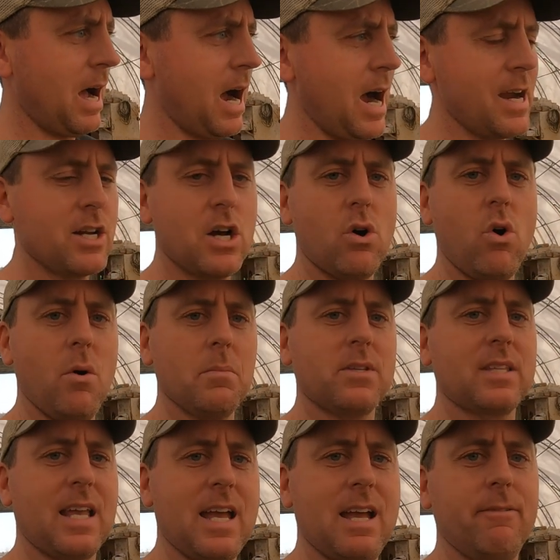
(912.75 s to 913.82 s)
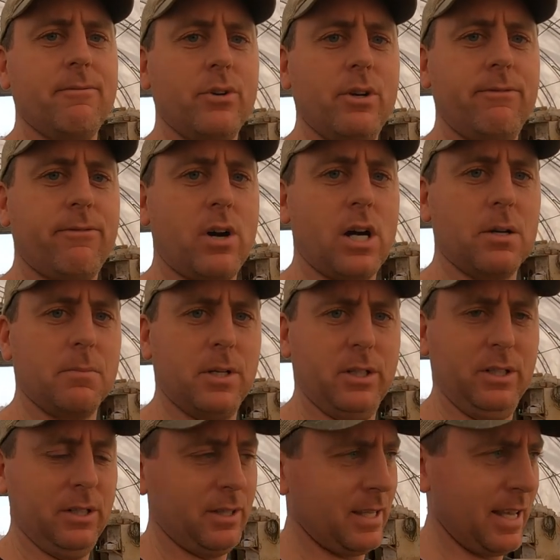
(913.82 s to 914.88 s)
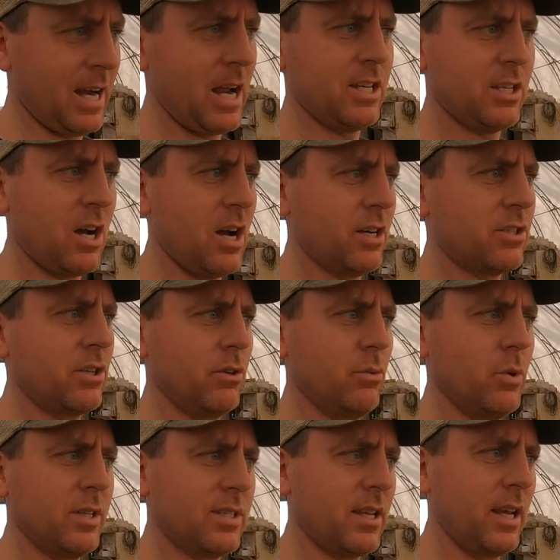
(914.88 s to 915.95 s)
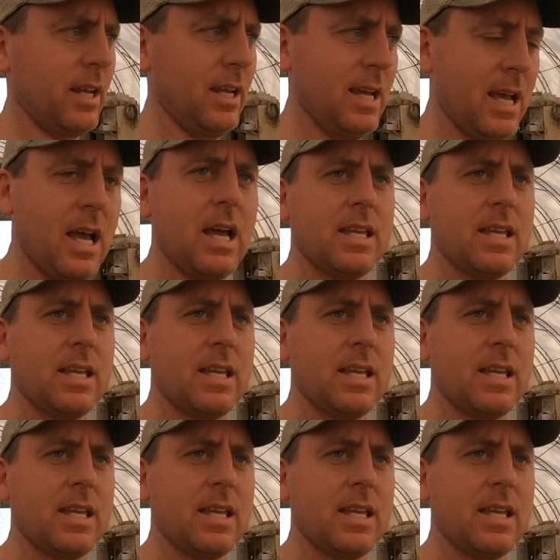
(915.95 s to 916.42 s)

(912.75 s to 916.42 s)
I know almost every farmer that I talk to would say,